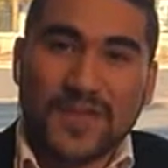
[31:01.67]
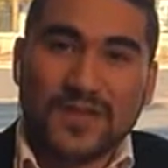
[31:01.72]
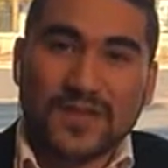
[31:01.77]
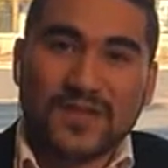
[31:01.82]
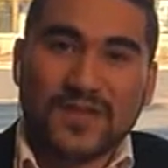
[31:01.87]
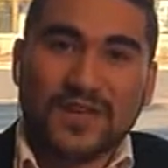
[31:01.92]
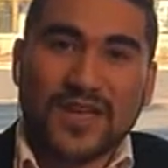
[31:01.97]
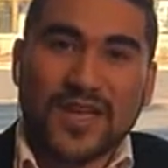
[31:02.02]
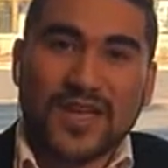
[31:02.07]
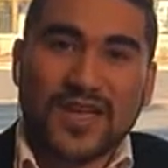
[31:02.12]

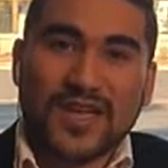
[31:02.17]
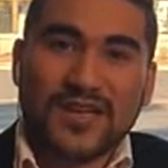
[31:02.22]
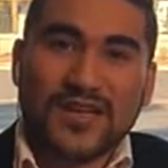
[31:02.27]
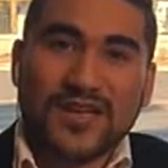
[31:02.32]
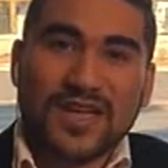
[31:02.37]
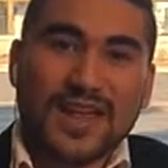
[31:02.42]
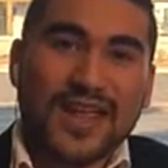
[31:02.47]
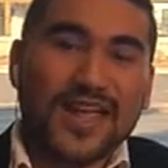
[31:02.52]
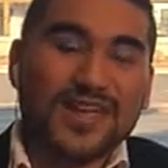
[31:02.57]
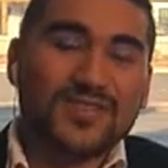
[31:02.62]
Okay.
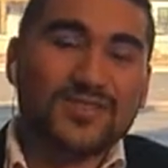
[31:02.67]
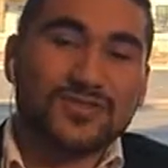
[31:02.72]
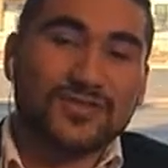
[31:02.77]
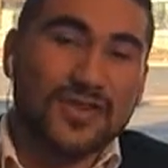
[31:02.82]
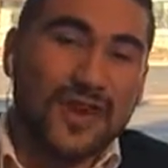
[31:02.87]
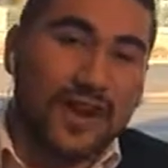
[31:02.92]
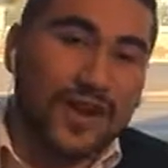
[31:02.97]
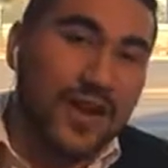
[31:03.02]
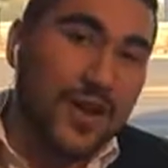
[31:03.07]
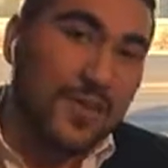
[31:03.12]
And I had to
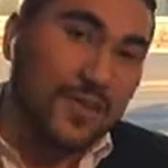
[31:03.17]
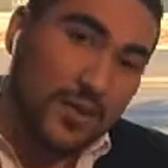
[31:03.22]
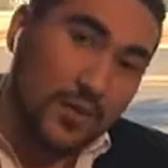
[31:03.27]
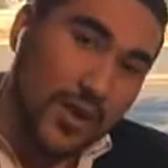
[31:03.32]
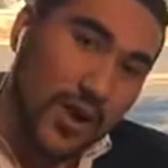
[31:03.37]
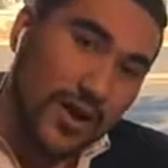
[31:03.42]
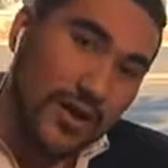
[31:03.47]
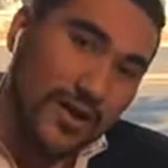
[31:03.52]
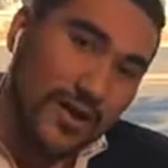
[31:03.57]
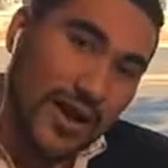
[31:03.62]
fire
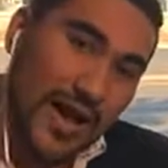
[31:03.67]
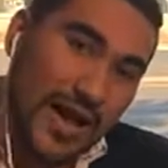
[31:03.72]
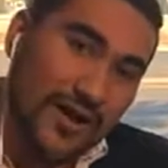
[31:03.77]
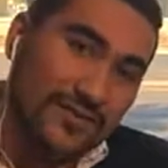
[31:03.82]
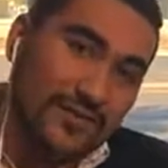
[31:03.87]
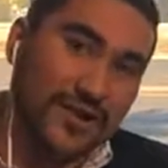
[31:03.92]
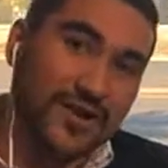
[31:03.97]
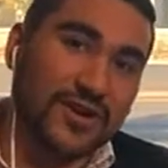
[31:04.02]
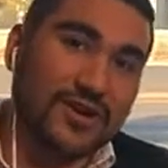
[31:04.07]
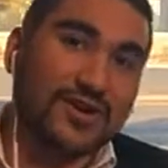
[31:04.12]
everyone
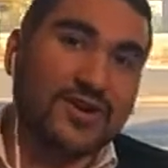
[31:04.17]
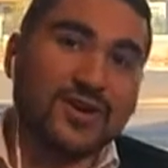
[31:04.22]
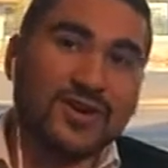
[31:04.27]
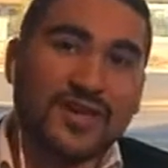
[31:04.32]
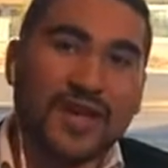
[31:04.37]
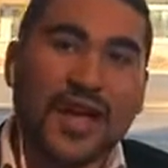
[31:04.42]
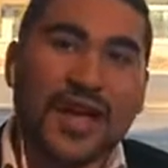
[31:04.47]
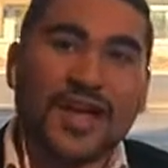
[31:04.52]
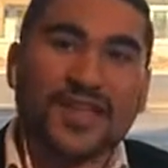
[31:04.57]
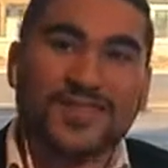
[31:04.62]
after
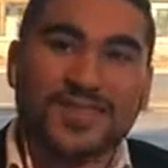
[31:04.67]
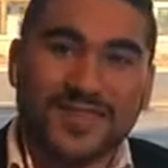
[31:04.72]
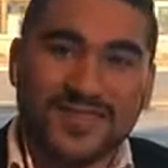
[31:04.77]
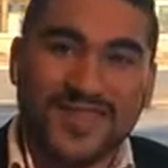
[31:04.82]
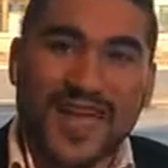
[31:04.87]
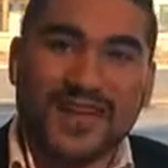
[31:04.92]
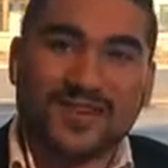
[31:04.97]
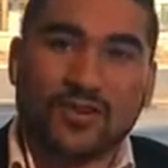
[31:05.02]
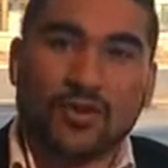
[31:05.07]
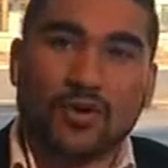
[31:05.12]
I did
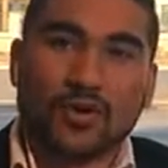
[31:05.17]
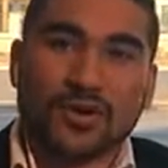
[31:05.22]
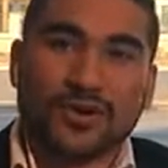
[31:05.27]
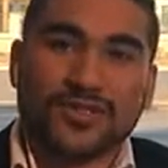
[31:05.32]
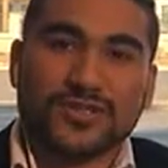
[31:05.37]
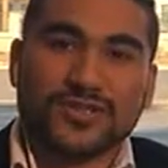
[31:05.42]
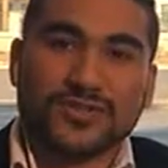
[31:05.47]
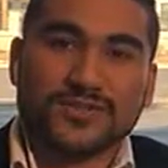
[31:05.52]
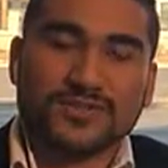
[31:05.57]
that course.